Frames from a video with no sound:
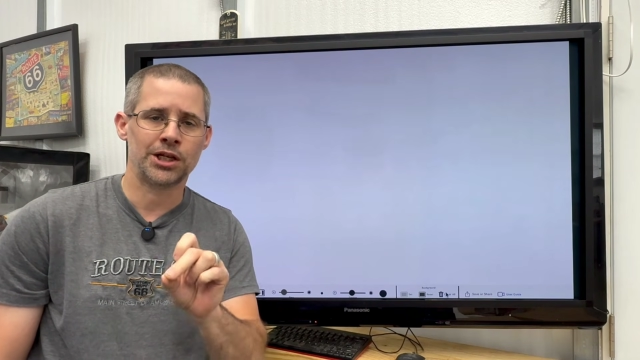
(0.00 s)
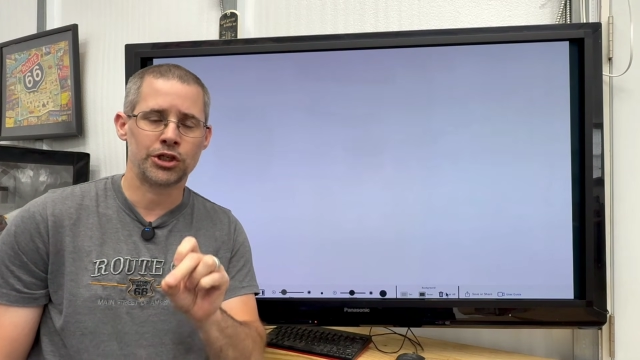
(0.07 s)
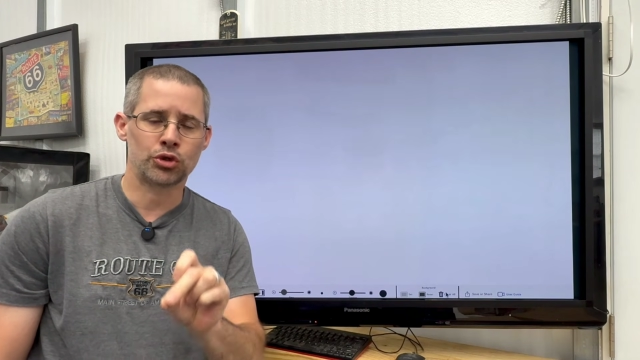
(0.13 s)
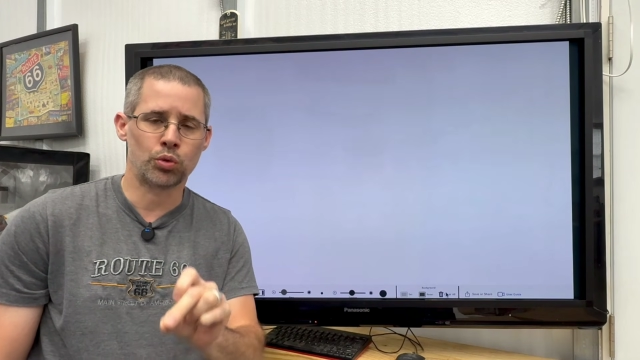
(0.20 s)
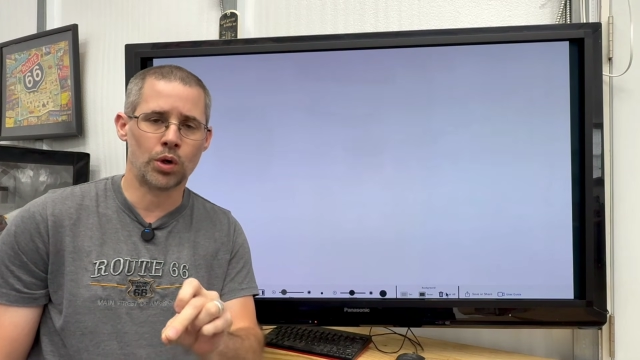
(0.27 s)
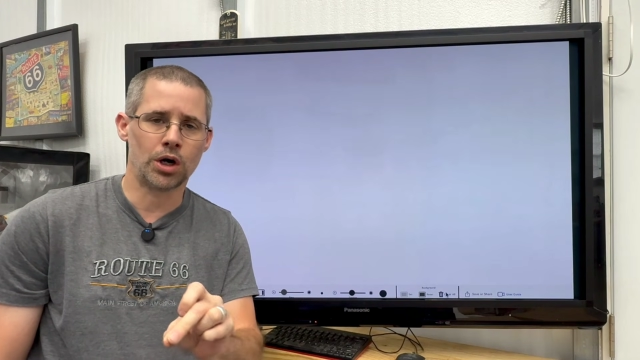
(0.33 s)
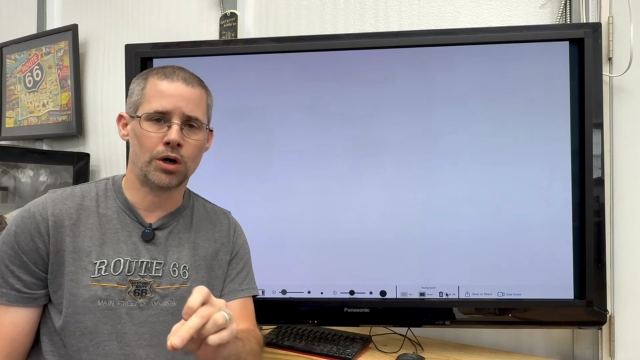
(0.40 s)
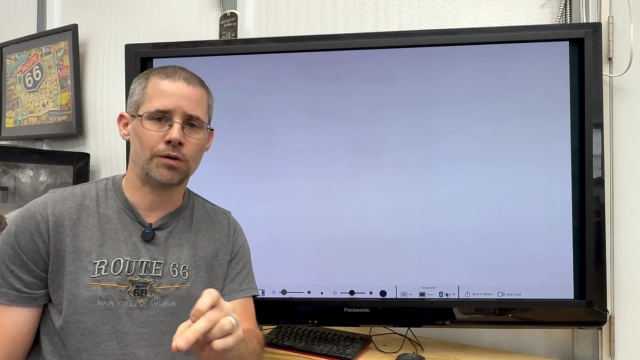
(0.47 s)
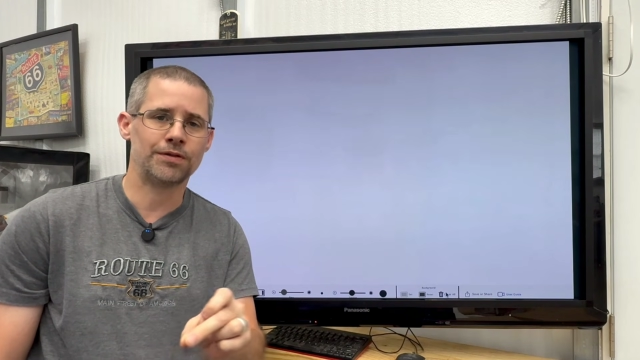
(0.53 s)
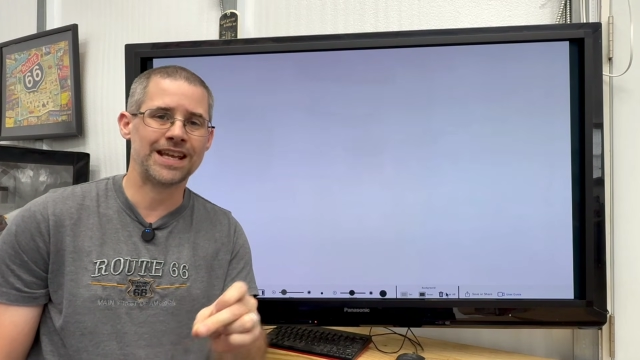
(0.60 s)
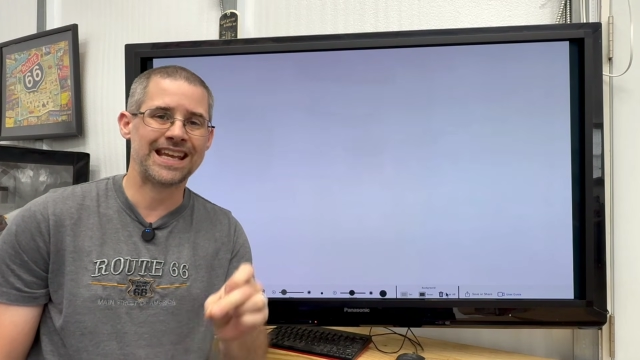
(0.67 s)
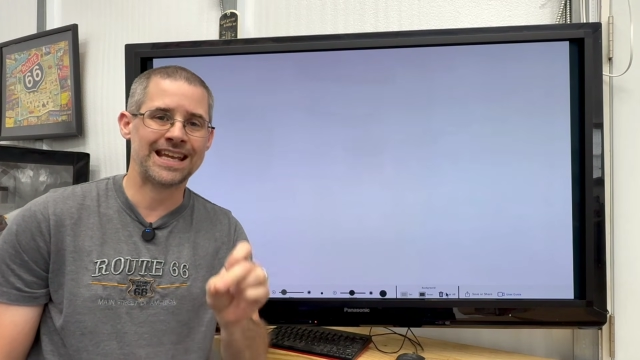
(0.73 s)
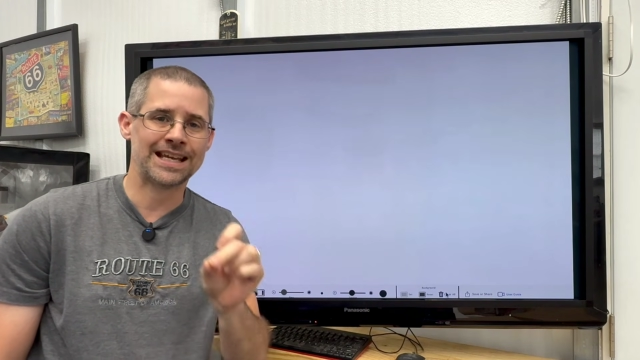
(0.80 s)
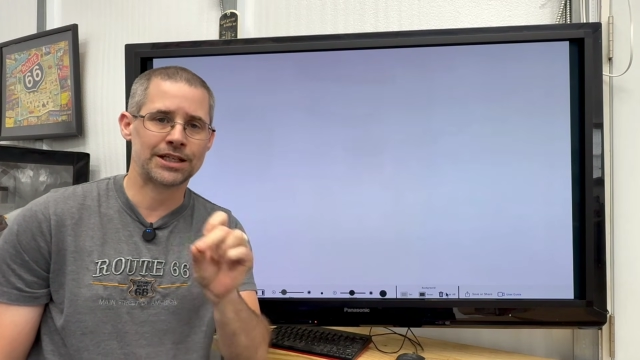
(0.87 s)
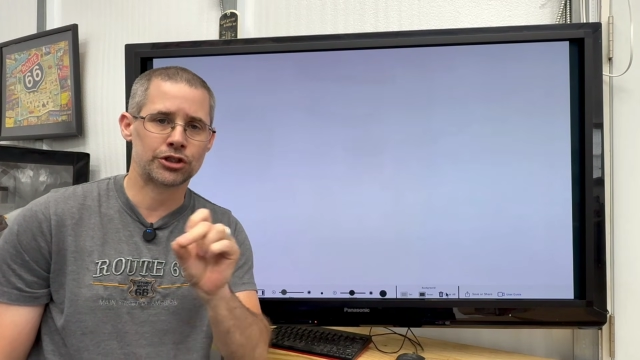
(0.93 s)
12
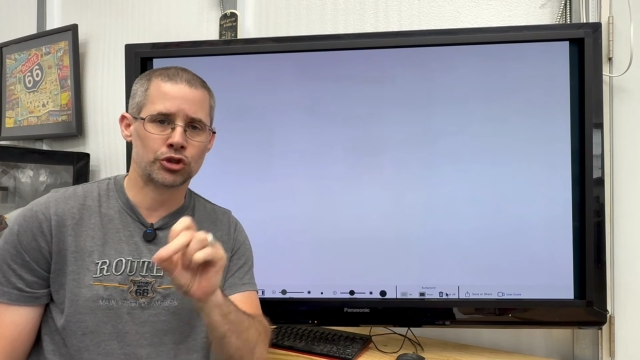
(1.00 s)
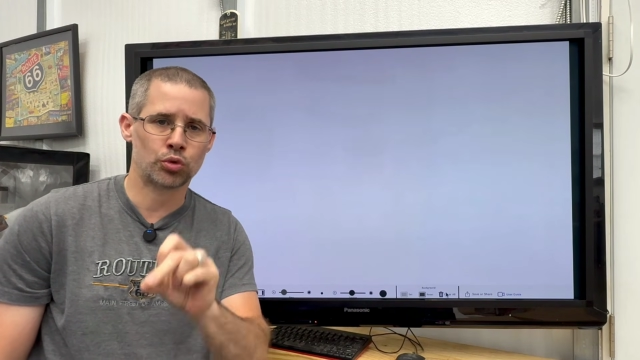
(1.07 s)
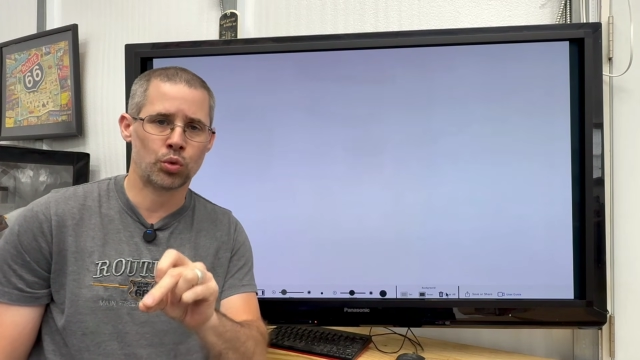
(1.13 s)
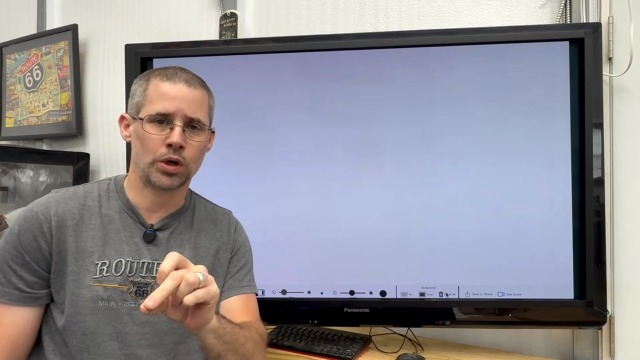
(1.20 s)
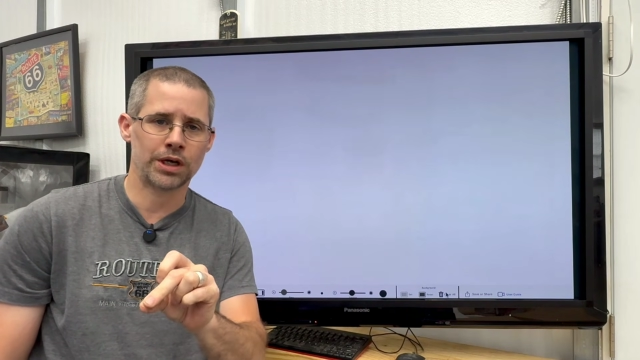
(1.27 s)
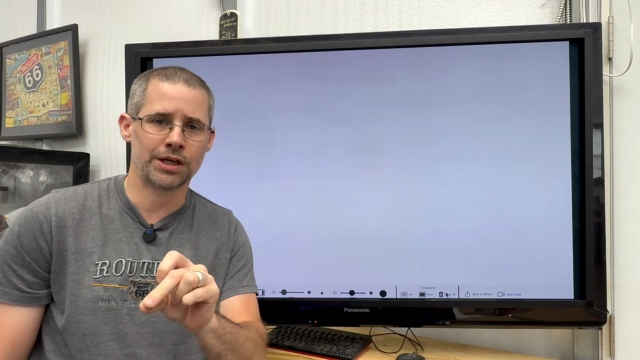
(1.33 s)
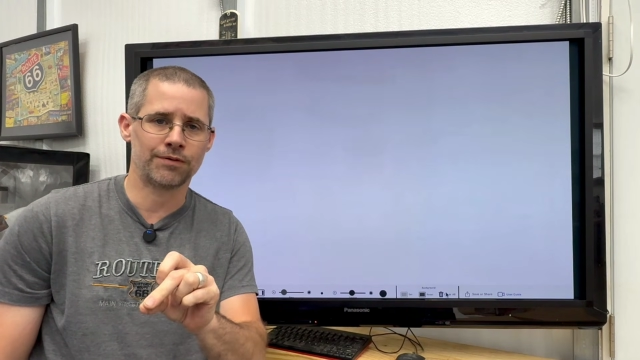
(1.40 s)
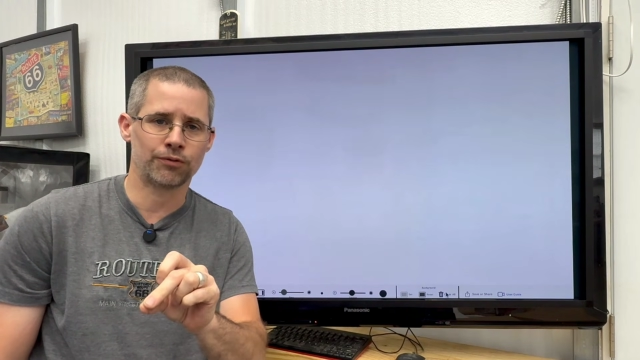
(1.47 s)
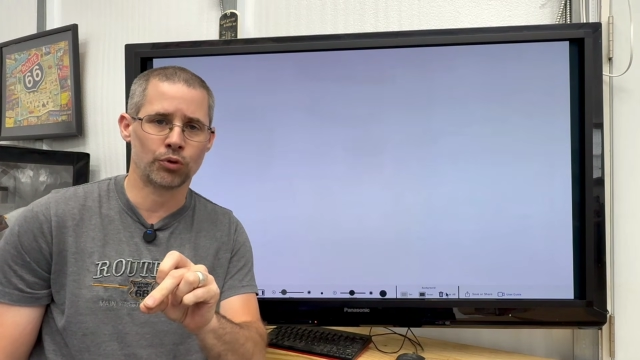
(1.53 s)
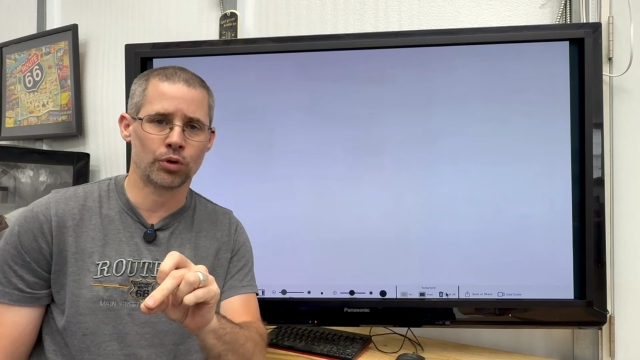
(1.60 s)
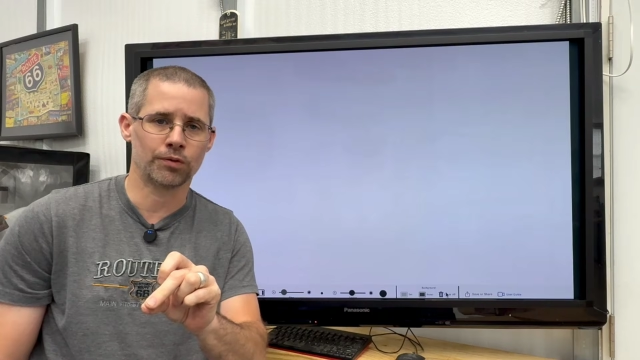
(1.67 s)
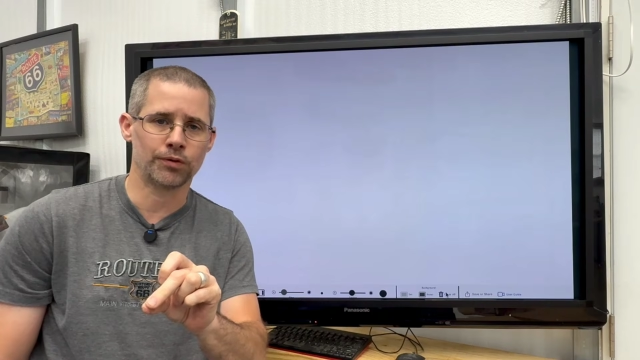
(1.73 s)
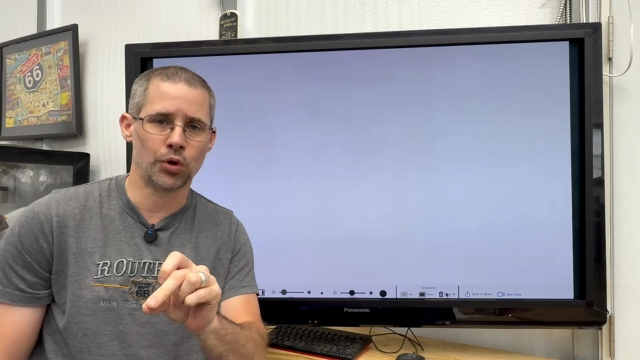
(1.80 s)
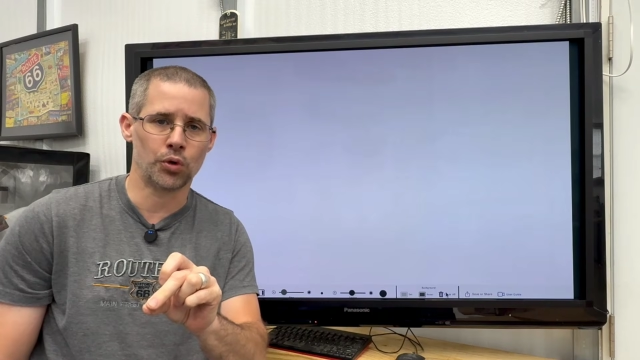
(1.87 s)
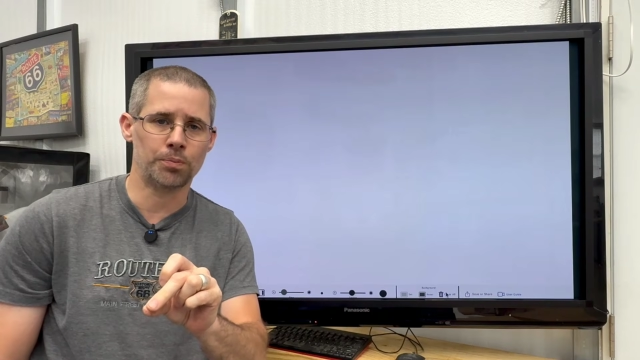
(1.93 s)
and
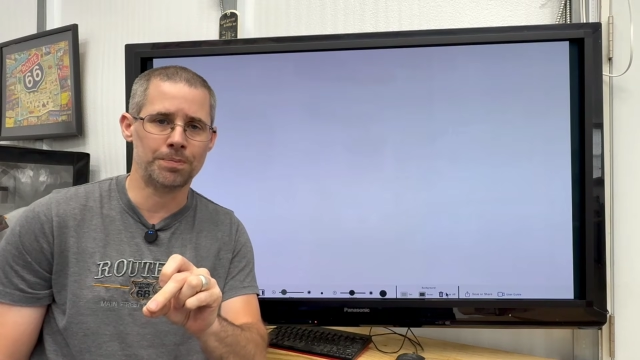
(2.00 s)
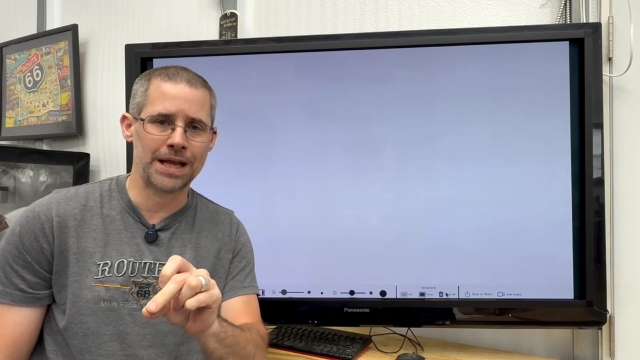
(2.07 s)
24-volt